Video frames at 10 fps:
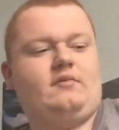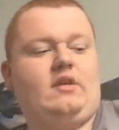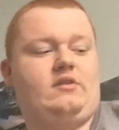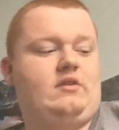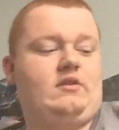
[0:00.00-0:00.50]

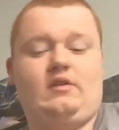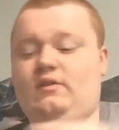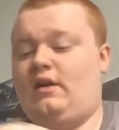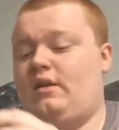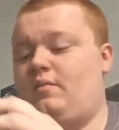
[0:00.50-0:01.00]
Because it, it's
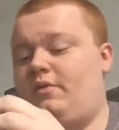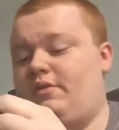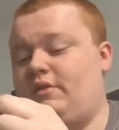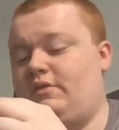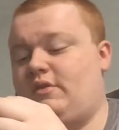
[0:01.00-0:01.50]
not coming with
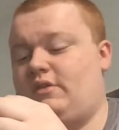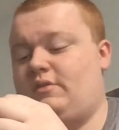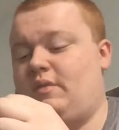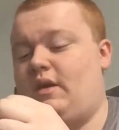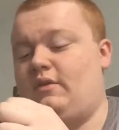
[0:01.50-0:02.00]
an
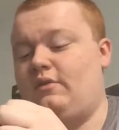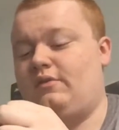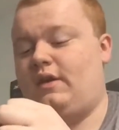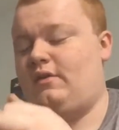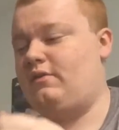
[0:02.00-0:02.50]
instruction manual,
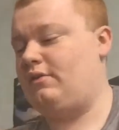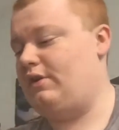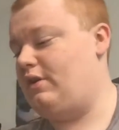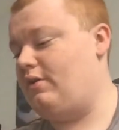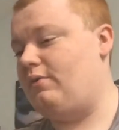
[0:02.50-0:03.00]
so I don't really
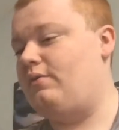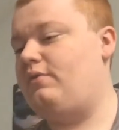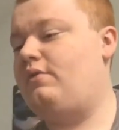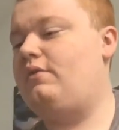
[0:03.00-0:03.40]
know.